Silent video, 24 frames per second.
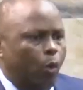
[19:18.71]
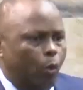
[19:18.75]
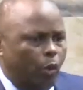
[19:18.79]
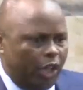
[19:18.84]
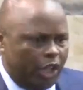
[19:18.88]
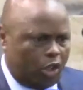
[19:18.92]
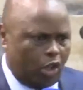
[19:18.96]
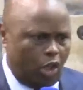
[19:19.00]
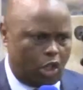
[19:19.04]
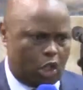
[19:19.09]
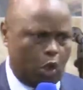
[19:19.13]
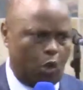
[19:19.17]

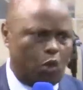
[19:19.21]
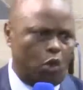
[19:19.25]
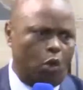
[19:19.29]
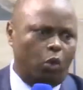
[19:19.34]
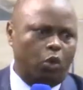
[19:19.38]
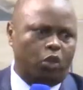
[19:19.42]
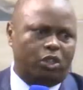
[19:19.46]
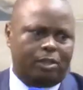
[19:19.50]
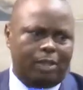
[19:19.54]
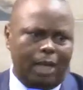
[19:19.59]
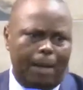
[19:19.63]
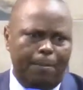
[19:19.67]
we got to
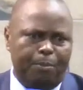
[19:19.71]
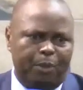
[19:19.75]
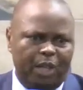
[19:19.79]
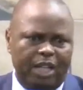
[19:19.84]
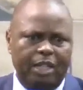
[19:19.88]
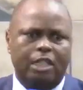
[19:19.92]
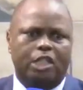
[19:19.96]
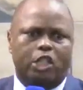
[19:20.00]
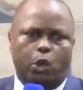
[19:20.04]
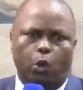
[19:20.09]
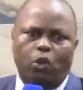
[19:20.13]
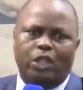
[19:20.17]
do
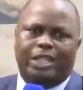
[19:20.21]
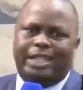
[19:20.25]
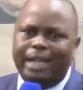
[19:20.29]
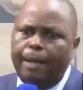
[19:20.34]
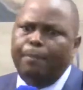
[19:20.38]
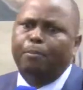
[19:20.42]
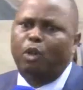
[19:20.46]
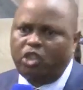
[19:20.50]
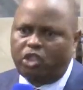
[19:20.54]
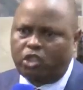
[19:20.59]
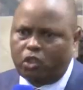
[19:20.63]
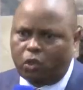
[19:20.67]
something to
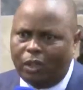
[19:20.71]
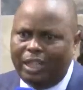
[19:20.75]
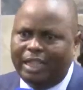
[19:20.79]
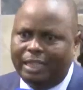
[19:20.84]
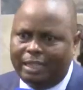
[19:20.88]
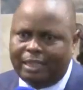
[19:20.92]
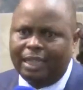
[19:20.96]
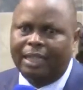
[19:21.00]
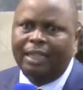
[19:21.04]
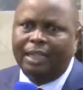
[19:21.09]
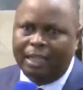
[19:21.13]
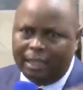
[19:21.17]

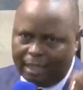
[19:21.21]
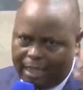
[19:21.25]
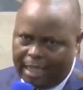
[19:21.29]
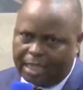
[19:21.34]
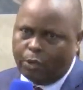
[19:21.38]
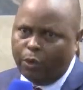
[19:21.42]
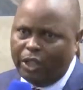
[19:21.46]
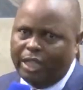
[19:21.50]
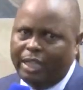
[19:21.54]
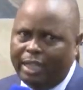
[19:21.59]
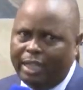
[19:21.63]
demonstrate that we